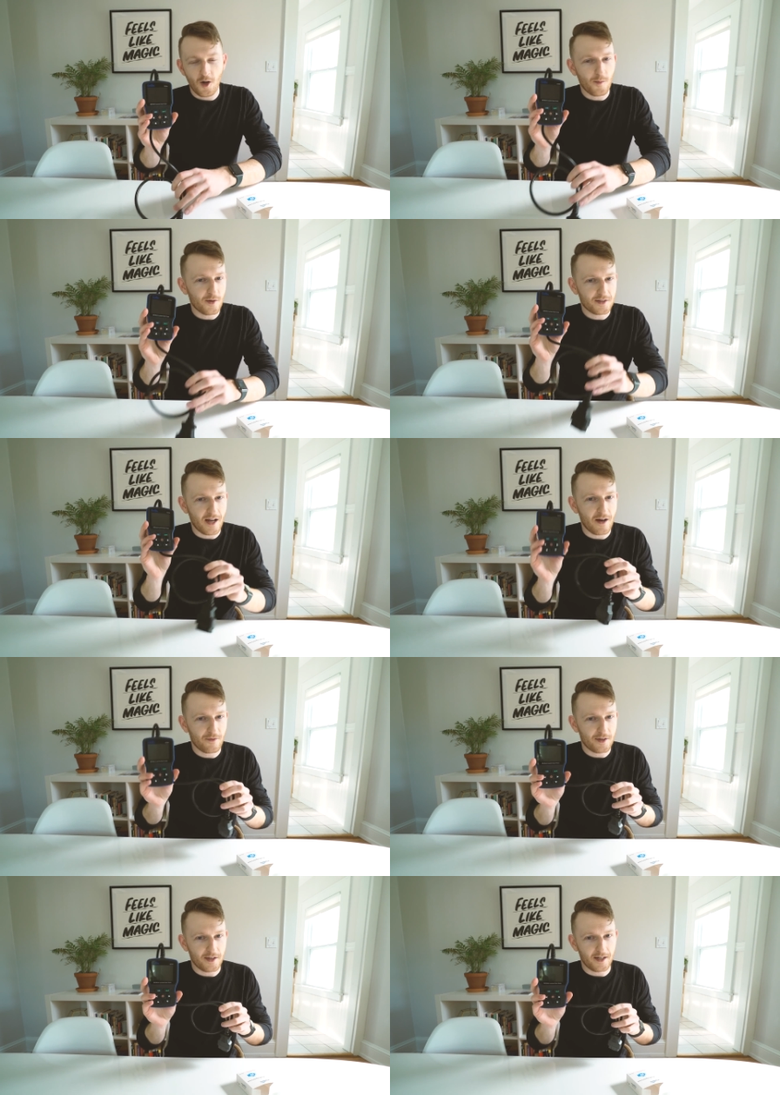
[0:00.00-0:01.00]
almost
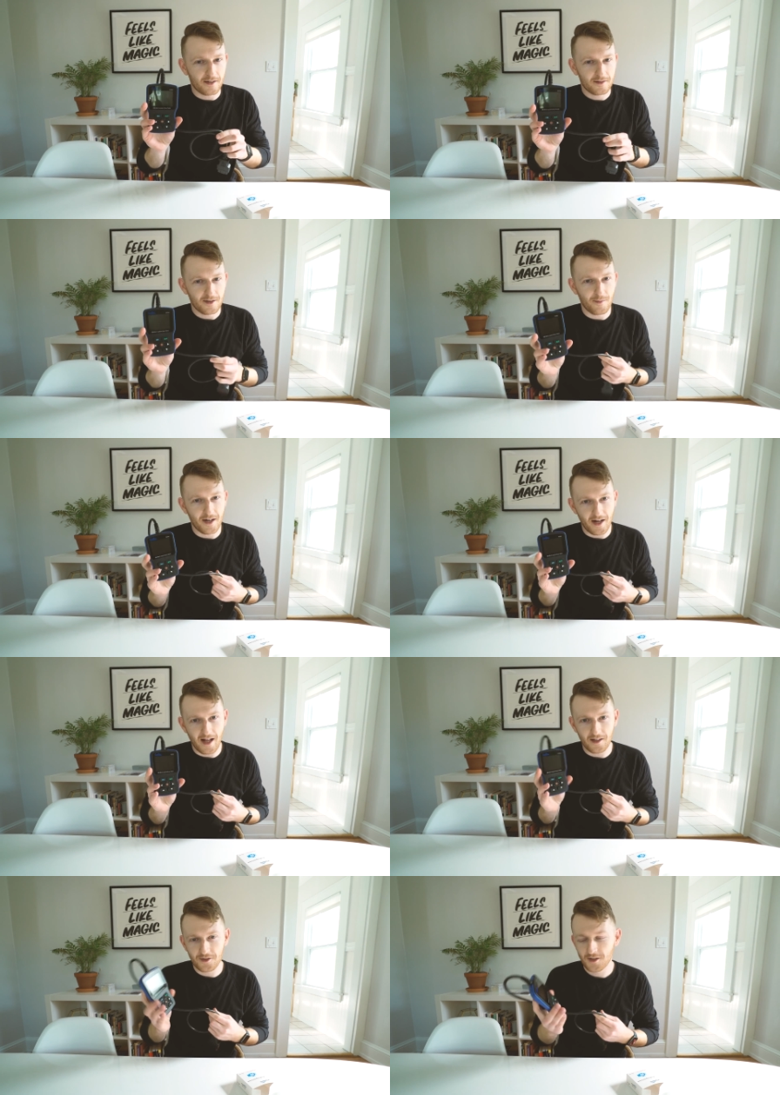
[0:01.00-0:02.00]
everything, to my
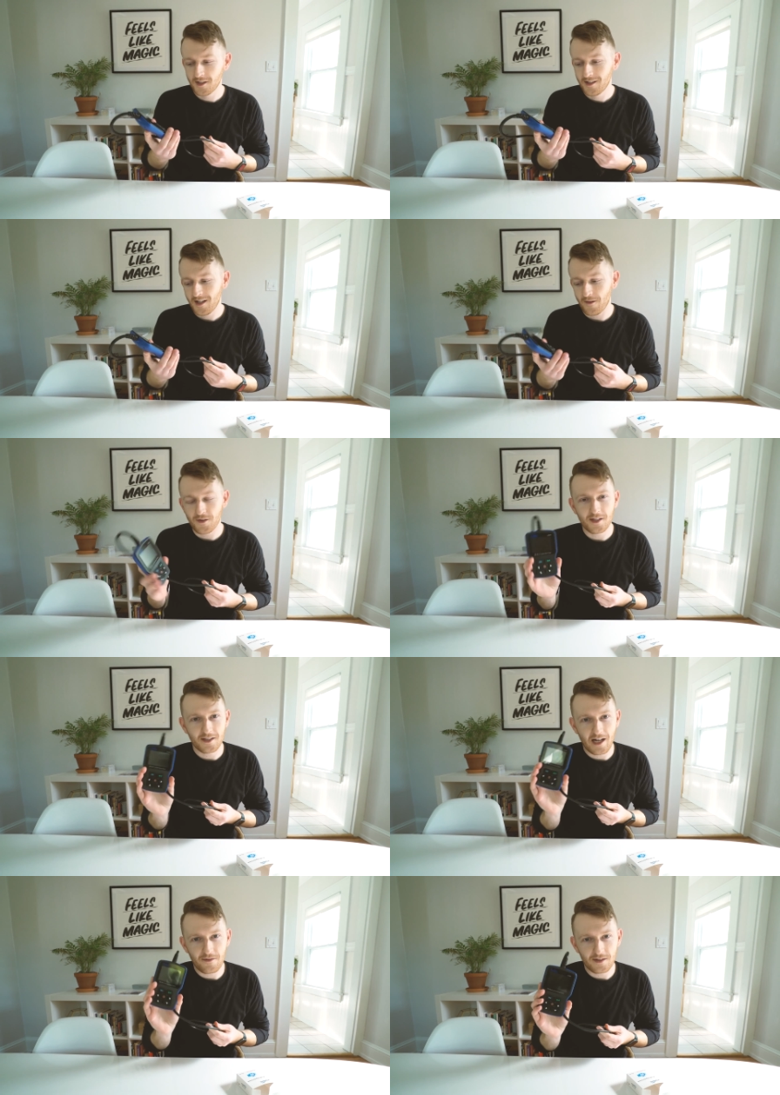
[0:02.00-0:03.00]
knowledge,
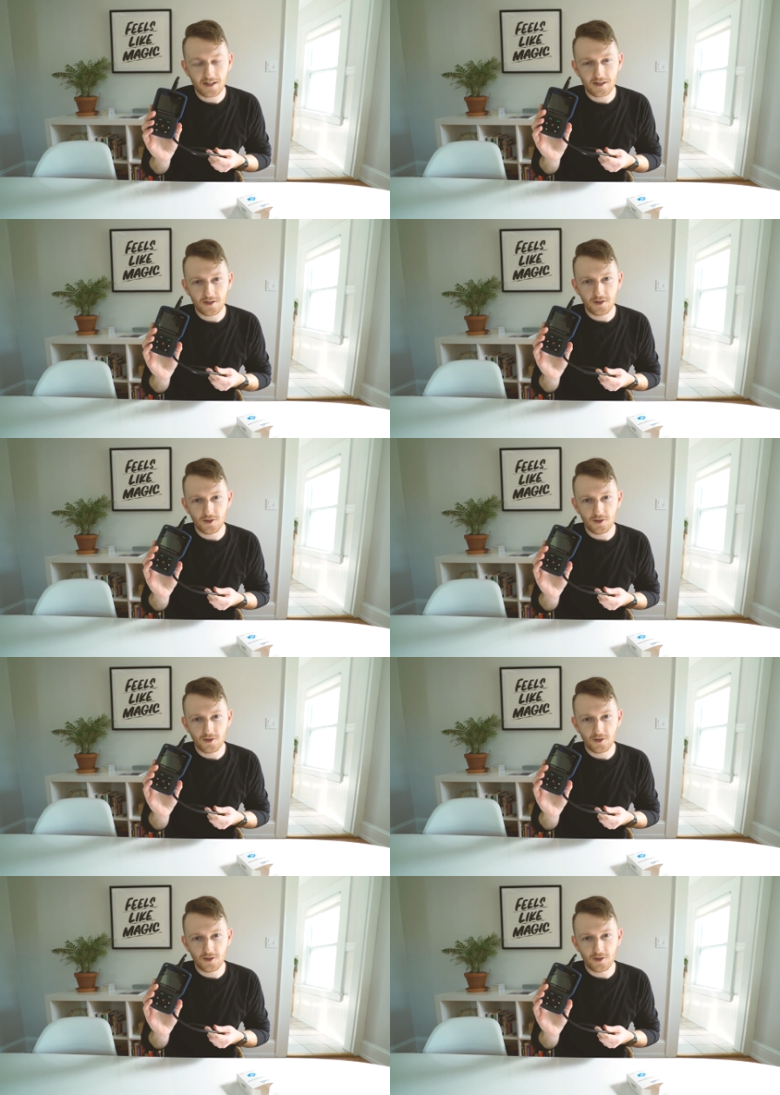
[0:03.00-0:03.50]
everything that I've needed to